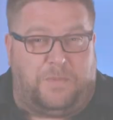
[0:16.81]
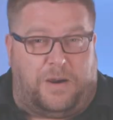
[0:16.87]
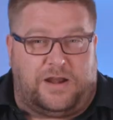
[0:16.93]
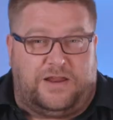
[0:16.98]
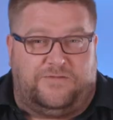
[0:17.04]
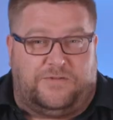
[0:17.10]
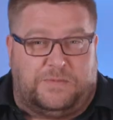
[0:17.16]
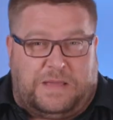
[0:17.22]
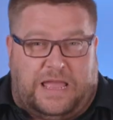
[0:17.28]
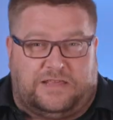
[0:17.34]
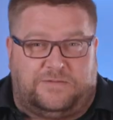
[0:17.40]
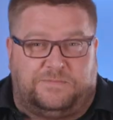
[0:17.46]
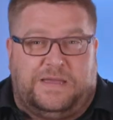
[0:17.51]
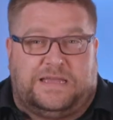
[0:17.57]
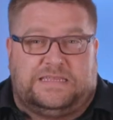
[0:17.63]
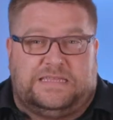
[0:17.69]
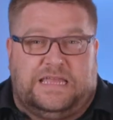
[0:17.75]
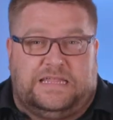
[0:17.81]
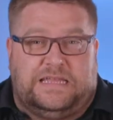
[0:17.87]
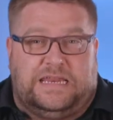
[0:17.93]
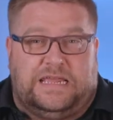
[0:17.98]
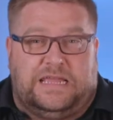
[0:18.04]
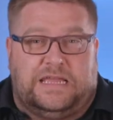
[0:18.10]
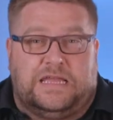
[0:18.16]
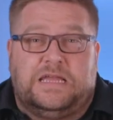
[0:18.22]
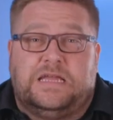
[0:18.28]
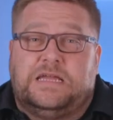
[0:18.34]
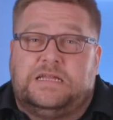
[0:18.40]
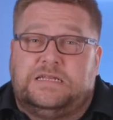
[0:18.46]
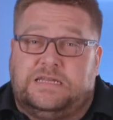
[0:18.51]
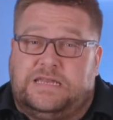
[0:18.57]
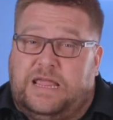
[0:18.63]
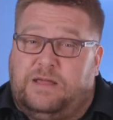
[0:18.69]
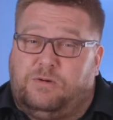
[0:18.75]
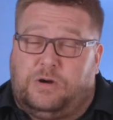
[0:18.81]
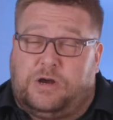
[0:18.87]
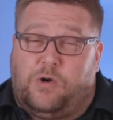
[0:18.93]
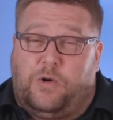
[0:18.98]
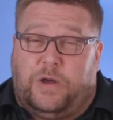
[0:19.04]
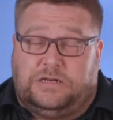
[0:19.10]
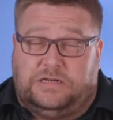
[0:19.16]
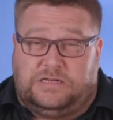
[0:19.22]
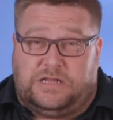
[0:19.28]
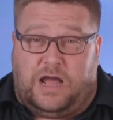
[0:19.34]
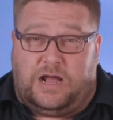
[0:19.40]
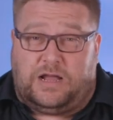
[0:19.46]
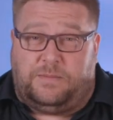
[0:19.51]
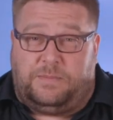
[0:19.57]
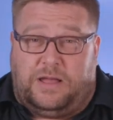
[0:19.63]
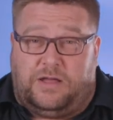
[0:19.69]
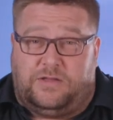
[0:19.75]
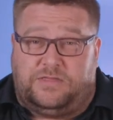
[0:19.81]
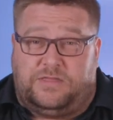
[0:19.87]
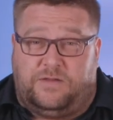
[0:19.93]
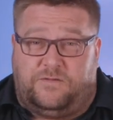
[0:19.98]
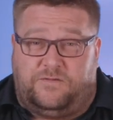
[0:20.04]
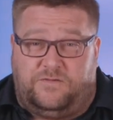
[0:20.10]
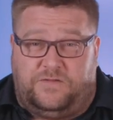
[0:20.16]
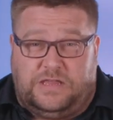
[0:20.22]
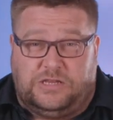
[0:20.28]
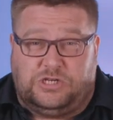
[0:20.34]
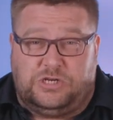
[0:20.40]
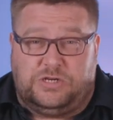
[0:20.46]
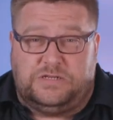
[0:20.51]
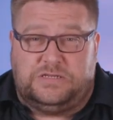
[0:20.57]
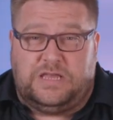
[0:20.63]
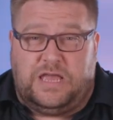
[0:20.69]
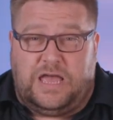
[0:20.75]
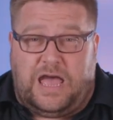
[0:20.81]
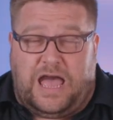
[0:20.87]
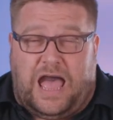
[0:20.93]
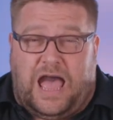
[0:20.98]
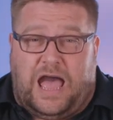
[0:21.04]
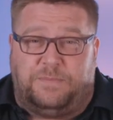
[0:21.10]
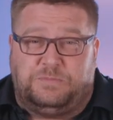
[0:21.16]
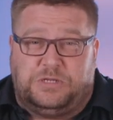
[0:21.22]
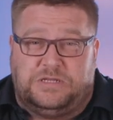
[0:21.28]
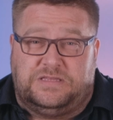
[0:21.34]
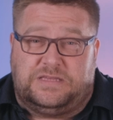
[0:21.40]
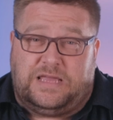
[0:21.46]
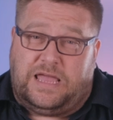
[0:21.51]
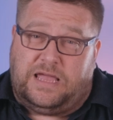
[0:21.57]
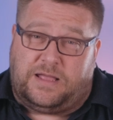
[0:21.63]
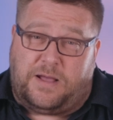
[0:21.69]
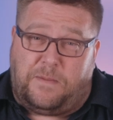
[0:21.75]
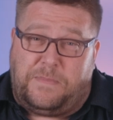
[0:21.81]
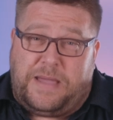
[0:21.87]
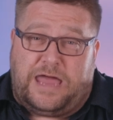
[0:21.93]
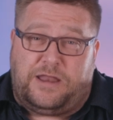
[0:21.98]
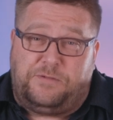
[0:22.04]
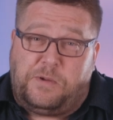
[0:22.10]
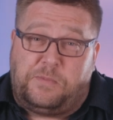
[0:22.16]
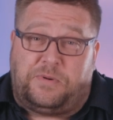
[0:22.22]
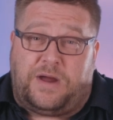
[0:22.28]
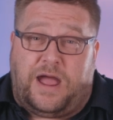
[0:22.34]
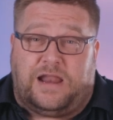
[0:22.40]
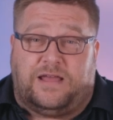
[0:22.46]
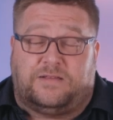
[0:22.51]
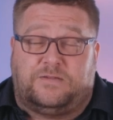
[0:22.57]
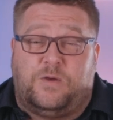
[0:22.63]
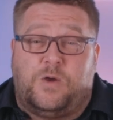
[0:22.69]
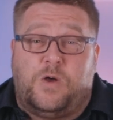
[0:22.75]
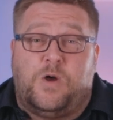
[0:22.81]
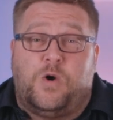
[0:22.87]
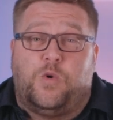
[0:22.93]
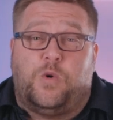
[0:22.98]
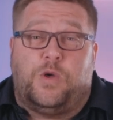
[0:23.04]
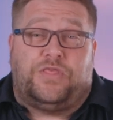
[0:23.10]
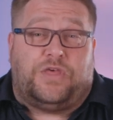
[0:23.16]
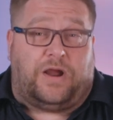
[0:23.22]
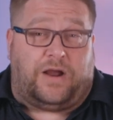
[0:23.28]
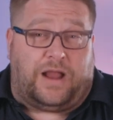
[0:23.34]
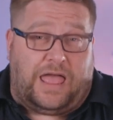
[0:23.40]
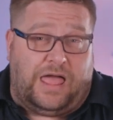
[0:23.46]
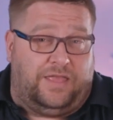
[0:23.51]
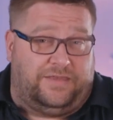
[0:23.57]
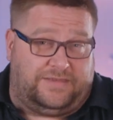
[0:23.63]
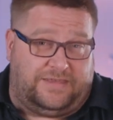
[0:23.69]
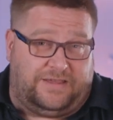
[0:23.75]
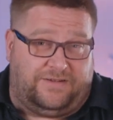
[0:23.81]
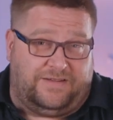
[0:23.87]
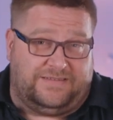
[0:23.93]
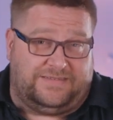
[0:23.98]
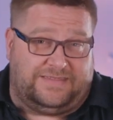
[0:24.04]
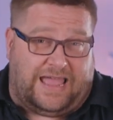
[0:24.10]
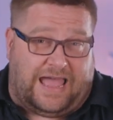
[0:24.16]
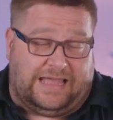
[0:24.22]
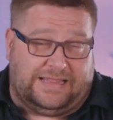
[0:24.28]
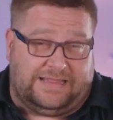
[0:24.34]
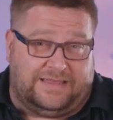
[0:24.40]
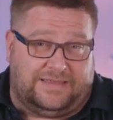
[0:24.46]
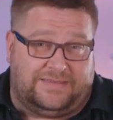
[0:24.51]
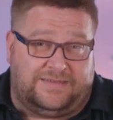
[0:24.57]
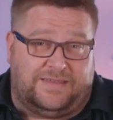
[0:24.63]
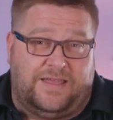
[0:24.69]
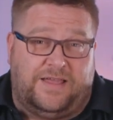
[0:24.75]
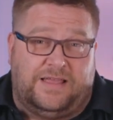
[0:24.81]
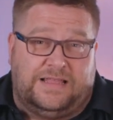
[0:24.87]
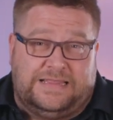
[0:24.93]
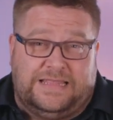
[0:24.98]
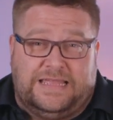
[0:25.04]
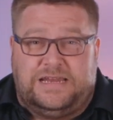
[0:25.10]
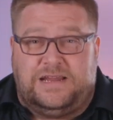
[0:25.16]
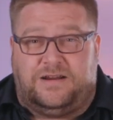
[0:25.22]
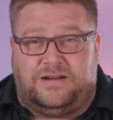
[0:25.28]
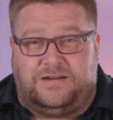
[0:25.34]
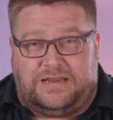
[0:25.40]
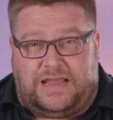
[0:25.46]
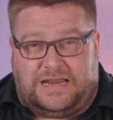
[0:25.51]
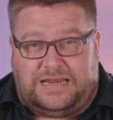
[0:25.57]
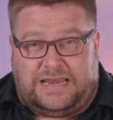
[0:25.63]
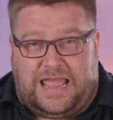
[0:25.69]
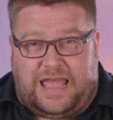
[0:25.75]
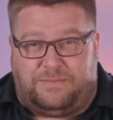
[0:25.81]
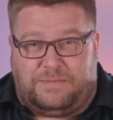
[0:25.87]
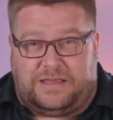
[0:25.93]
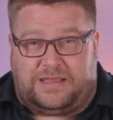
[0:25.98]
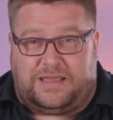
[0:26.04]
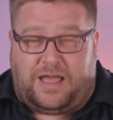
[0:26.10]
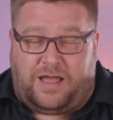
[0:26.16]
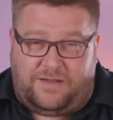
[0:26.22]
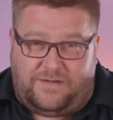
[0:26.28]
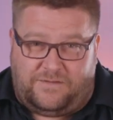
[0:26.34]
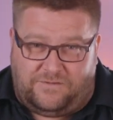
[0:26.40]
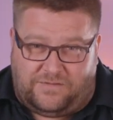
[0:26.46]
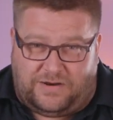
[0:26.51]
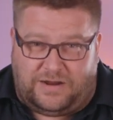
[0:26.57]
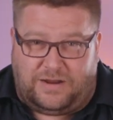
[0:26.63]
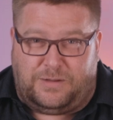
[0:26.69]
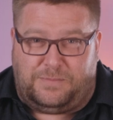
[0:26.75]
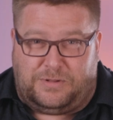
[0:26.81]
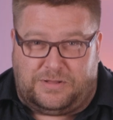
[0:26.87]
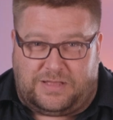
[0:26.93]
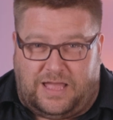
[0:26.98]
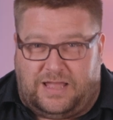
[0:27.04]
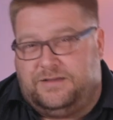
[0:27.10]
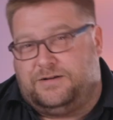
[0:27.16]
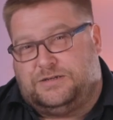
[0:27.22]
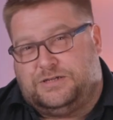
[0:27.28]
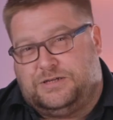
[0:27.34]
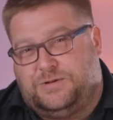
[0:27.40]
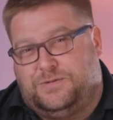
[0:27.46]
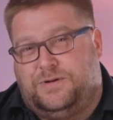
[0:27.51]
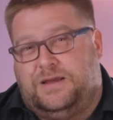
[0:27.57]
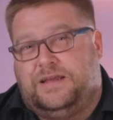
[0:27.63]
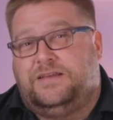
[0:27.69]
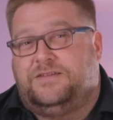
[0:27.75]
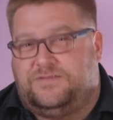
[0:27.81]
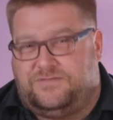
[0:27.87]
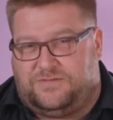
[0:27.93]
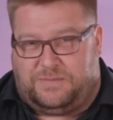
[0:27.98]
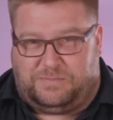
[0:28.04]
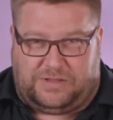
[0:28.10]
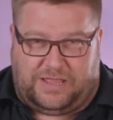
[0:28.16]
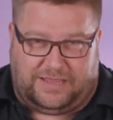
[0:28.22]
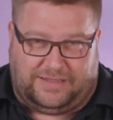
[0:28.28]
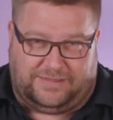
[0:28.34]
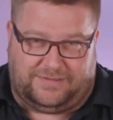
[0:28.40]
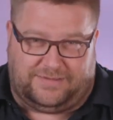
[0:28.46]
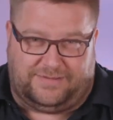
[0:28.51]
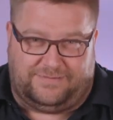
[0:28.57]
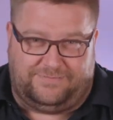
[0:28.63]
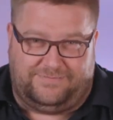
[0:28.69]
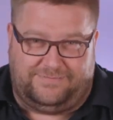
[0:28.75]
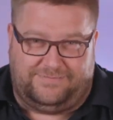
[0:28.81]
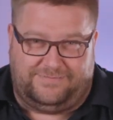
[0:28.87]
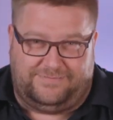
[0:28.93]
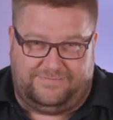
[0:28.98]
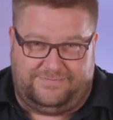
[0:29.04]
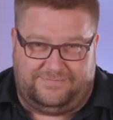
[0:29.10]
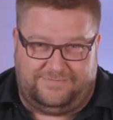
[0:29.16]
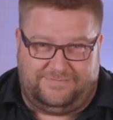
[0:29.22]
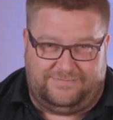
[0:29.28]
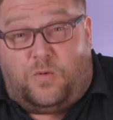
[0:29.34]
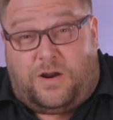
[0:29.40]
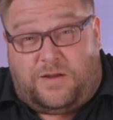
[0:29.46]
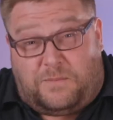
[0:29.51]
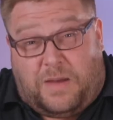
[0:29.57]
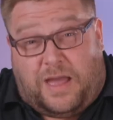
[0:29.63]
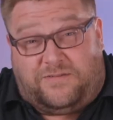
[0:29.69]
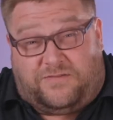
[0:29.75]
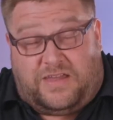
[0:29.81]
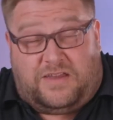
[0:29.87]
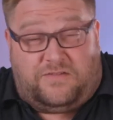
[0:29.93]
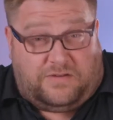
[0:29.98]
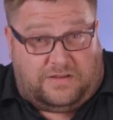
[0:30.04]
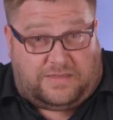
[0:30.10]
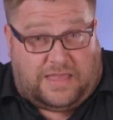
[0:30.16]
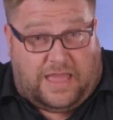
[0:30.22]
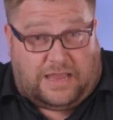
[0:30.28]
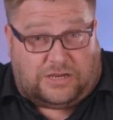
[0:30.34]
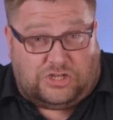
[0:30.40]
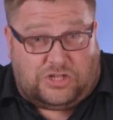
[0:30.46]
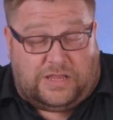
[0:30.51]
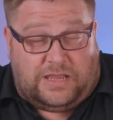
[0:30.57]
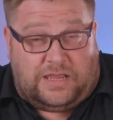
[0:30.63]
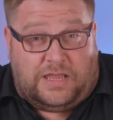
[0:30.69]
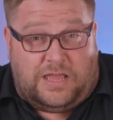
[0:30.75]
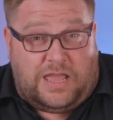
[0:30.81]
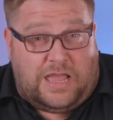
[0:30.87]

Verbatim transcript: Marty from Aspect LED. Today we're going to talk about the features, options, and compatible products with our L-Series dotless linear dynamic variable color tuning strip lights. This strip is one of my favorites actually.